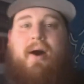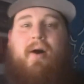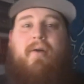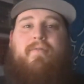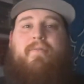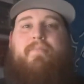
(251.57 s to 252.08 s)

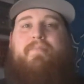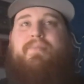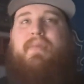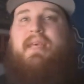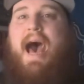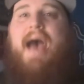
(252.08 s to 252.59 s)
of
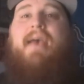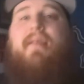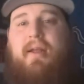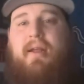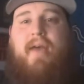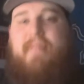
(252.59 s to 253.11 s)
guys
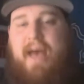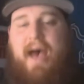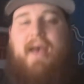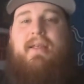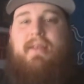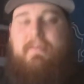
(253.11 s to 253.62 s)
that have
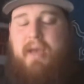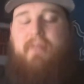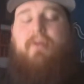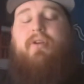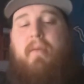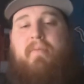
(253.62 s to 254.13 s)
not made
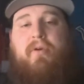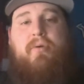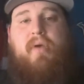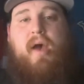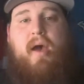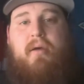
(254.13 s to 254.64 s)
their debut
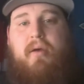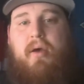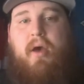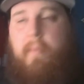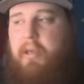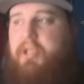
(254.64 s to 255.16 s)
yet,
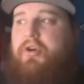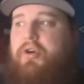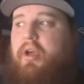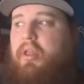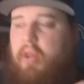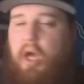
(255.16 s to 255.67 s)
but you're
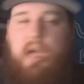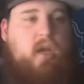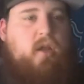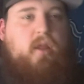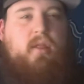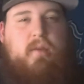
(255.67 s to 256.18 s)

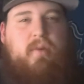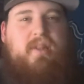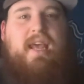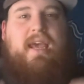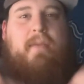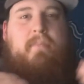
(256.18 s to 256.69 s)
excited to see what
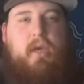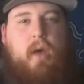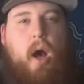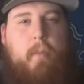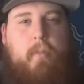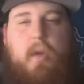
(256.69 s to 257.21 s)
they can
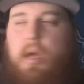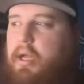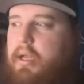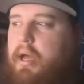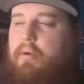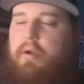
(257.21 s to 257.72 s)
become.
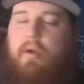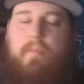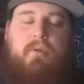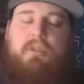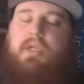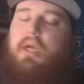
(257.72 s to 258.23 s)
Now, you know,
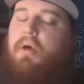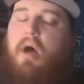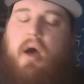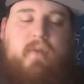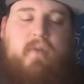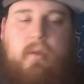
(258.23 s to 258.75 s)

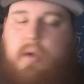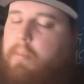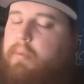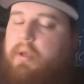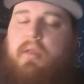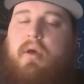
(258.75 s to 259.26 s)
Buchenikov, he's
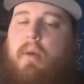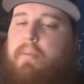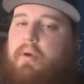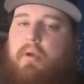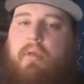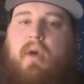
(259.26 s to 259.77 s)
a couple
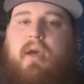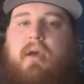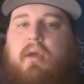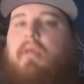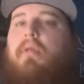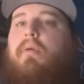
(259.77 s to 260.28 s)
years away
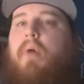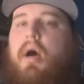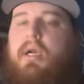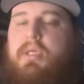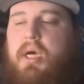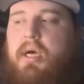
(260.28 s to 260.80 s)
because of the
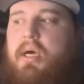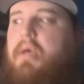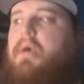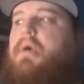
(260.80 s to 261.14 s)
Russia.